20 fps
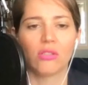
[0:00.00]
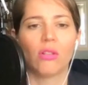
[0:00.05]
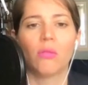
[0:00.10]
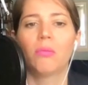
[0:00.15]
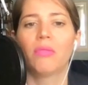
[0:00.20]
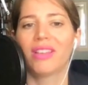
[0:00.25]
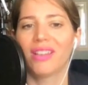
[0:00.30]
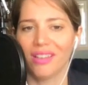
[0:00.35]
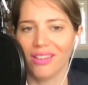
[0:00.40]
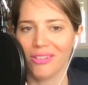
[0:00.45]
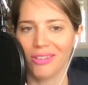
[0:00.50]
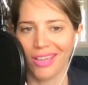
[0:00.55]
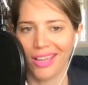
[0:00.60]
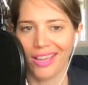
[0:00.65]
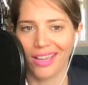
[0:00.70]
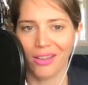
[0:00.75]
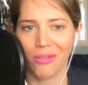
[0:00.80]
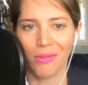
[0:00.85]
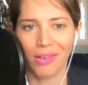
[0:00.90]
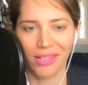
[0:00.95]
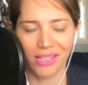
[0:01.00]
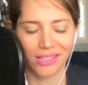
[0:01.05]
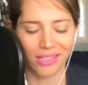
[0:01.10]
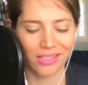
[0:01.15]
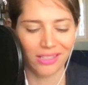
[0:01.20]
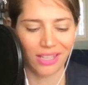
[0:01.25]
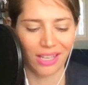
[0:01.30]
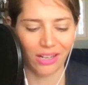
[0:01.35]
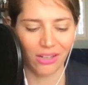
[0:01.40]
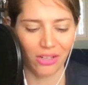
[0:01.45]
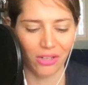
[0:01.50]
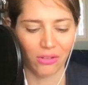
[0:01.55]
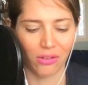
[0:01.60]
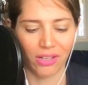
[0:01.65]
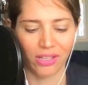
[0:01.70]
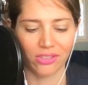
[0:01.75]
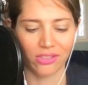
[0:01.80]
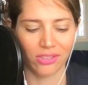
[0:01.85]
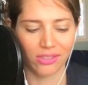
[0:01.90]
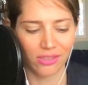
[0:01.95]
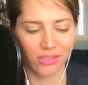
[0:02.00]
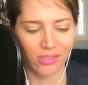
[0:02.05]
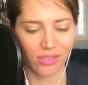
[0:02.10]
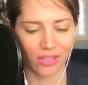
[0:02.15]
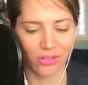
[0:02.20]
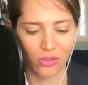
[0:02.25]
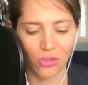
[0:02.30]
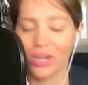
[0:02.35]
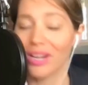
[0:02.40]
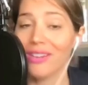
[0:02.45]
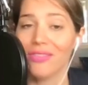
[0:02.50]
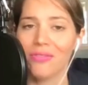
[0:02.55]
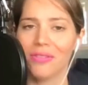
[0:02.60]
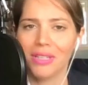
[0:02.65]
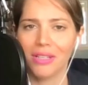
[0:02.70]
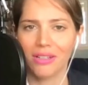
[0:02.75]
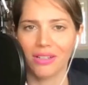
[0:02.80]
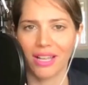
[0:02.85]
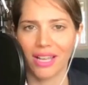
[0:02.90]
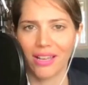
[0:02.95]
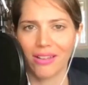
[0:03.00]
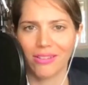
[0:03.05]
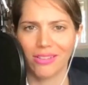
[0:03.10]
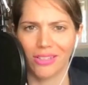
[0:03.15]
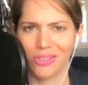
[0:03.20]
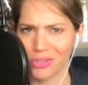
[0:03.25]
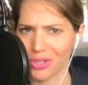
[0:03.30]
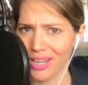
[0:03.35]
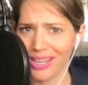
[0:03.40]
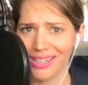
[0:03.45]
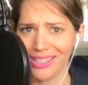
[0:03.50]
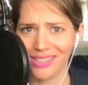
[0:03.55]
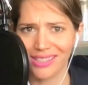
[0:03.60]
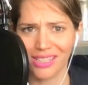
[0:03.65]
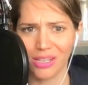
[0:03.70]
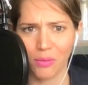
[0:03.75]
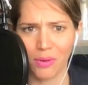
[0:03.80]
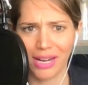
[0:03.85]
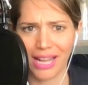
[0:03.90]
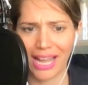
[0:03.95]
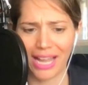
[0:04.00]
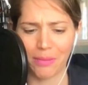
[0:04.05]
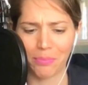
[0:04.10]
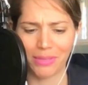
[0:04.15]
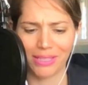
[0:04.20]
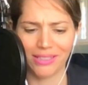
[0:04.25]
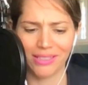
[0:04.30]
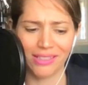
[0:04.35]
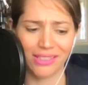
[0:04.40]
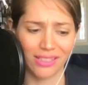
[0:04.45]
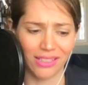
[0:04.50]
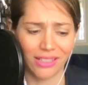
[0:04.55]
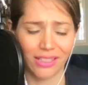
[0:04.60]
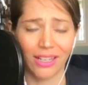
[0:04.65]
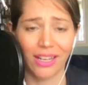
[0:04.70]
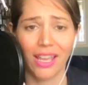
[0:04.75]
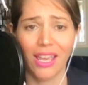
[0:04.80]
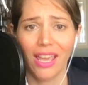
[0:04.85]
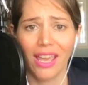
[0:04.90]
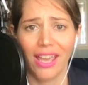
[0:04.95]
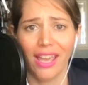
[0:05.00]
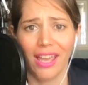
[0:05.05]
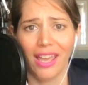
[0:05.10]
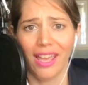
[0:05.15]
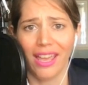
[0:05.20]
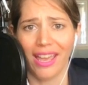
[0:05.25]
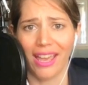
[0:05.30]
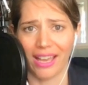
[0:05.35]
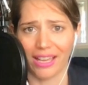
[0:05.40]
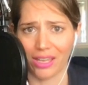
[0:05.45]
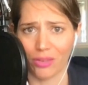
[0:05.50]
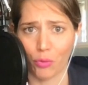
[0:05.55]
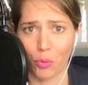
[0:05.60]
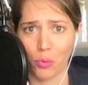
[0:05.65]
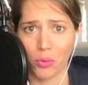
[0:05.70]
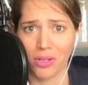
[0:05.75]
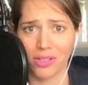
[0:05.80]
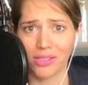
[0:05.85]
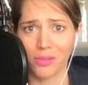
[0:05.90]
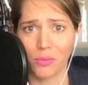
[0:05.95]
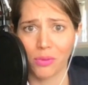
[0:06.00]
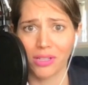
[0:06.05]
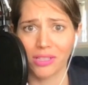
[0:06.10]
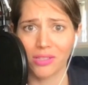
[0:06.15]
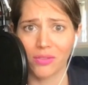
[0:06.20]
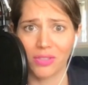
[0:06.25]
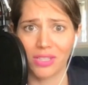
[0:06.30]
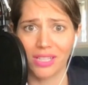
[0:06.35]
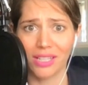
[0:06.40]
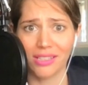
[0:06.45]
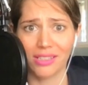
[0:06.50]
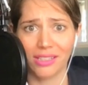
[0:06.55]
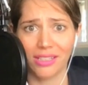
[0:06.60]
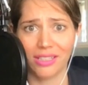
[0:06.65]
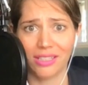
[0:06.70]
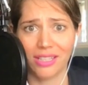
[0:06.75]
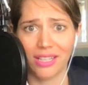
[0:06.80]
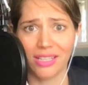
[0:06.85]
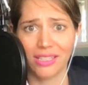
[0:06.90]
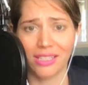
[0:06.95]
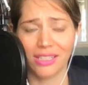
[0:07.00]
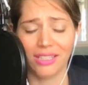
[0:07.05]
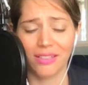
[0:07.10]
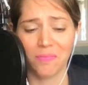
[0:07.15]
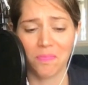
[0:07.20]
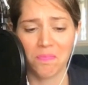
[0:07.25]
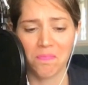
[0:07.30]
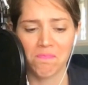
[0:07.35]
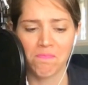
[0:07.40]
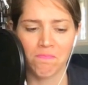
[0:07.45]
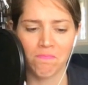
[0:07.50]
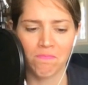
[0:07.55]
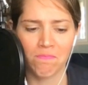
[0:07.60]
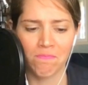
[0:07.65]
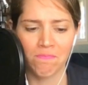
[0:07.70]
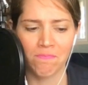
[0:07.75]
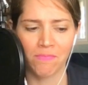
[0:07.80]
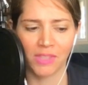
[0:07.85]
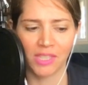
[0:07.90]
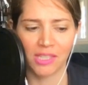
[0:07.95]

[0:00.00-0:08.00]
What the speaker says: So I'm like, okay, well, I guess, I don't know. I'll try to figure it out and I'll try to see what happens. And heck, if it works, it works. If it doesn't, it doesn't.